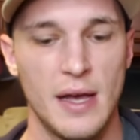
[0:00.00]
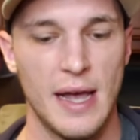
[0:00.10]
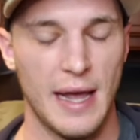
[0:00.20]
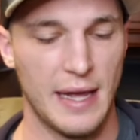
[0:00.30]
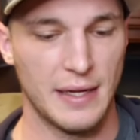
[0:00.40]

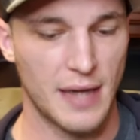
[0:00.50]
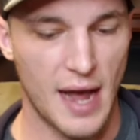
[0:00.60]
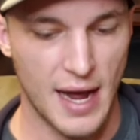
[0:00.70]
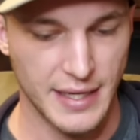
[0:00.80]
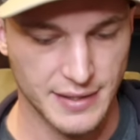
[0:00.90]
And
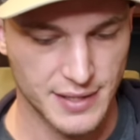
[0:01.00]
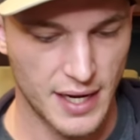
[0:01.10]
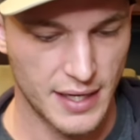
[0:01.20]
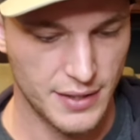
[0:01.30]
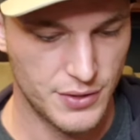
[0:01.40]
I
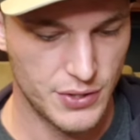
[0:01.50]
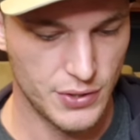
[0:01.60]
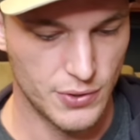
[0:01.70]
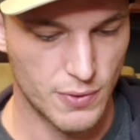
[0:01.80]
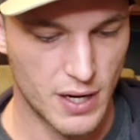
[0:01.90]
decided
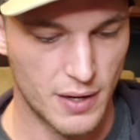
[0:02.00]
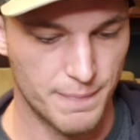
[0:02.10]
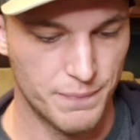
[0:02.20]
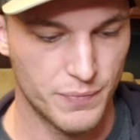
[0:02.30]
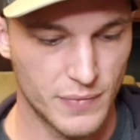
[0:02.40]
to
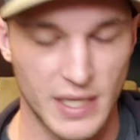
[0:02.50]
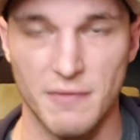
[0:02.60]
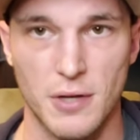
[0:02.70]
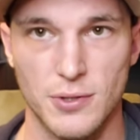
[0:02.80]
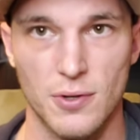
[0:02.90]

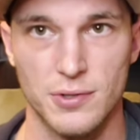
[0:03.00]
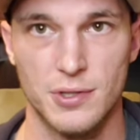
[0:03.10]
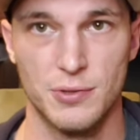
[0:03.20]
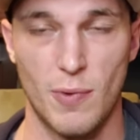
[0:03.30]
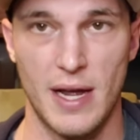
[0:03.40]
give those
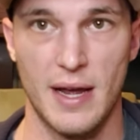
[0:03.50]
holsters away.